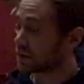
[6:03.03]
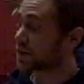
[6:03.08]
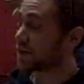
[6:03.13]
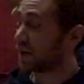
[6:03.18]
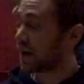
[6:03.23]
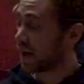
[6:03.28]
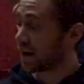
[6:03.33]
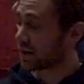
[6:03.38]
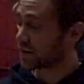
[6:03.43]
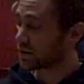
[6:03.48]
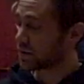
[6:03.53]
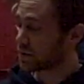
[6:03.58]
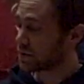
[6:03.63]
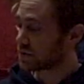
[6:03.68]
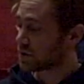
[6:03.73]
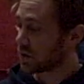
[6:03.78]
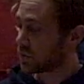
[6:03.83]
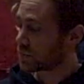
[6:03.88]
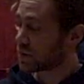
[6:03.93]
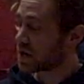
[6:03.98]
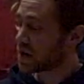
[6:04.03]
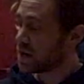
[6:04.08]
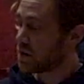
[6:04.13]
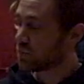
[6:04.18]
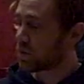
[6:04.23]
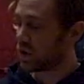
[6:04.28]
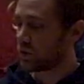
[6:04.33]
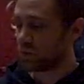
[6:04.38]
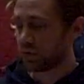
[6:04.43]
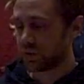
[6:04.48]
select some key
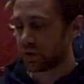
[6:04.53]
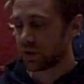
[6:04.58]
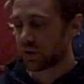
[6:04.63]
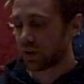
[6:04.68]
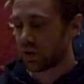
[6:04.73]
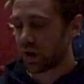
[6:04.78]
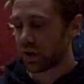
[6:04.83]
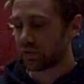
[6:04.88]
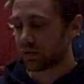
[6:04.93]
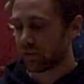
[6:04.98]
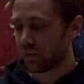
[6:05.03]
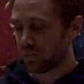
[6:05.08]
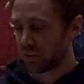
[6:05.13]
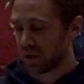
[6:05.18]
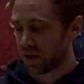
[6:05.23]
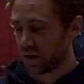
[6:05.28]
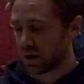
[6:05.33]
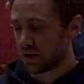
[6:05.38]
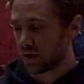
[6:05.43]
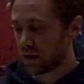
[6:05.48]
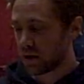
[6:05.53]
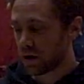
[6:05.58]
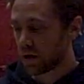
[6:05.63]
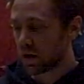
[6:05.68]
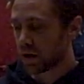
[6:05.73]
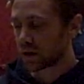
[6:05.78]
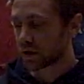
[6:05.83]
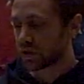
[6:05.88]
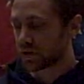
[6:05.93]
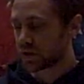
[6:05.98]
moments in the life of a bee,
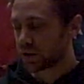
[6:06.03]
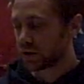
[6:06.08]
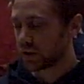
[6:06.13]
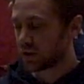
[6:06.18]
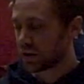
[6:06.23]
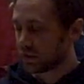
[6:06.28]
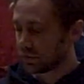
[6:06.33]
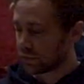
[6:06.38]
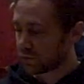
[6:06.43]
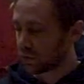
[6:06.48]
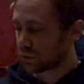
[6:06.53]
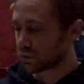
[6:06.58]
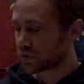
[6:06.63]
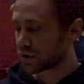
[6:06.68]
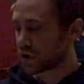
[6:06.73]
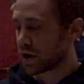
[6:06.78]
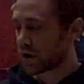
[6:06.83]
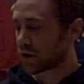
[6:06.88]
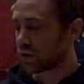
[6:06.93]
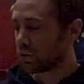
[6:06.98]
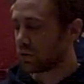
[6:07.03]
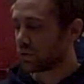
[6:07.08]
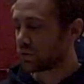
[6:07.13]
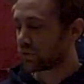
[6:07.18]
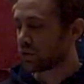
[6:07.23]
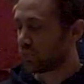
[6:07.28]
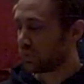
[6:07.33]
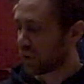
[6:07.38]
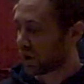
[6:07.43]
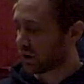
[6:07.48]
considered in full circle
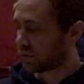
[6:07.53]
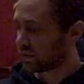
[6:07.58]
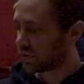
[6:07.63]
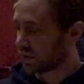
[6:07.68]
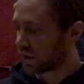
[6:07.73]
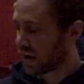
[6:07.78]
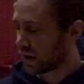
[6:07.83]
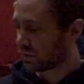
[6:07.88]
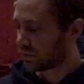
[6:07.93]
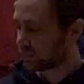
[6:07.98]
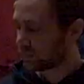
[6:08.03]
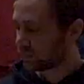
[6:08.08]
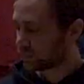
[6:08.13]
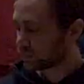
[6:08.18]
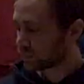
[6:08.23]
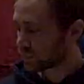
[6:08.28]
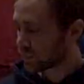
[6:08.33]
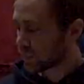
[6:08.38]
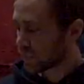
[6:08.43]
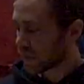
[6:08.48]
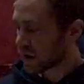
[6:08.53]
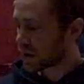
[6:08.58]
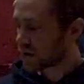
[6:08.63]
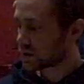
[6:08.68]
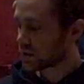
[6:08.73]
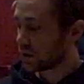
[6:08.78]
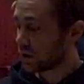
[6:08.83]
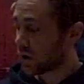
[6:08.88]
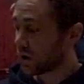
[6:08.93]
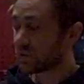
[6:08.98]
from birth to death.
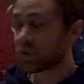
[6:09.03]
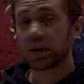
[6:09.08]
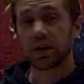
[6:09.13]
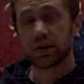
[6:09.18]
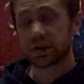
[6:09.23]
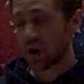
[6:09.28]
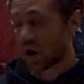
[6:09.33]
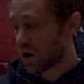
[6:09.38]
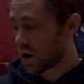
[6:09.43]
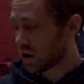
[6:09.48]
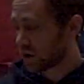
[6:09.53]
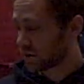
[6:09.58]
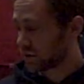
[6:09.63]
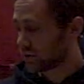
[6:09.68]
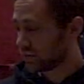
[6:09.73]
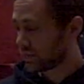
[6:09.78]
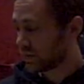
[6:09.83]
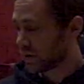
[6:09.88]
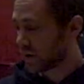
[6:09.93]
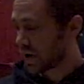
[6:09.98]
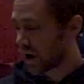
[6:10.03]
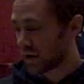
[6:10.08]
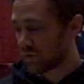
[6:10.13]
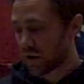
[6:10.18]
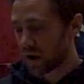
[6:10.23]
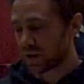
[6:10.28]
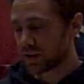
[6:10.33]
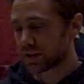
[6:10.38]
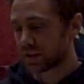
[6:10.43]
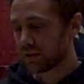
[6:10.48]
It's a life that is hard and
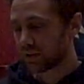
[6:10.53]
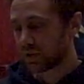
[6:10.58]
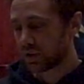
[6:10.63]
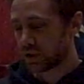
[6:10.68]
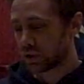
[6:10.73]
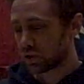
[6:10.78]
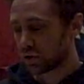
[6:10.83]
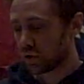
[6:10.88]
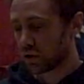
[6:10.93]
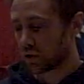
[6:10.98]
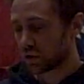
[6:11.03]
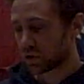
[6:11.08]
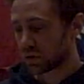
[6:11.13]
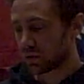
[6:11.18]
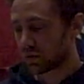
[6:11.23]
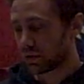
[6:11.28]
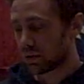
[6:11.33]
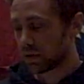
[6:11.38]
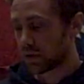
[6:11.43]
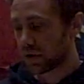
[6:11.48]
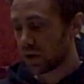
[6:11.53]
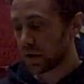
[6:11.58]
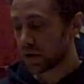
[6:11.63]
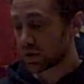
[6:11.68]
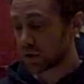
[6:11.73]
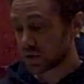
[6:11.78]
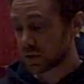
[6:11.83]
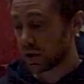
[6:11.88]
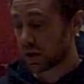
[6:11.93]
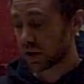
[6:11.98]
relatively short,
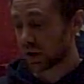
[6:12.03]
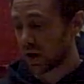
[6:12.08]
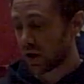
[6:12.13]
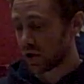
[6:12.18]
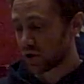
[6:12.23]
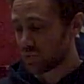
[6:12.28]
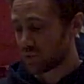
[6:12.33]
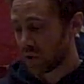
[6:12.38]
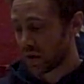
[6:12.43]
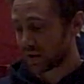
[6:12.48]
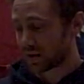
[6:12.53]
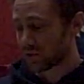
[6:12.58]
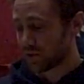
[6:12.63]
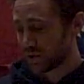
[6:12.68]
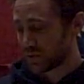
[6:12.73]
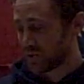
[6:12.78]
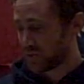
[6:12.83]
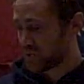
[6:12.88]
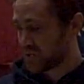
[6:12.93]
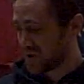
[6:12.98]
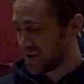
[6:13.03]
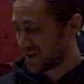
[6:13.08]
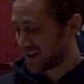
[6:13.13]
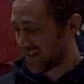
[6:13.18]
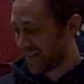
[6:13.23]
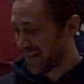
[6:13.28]
just like I hope my talk will be.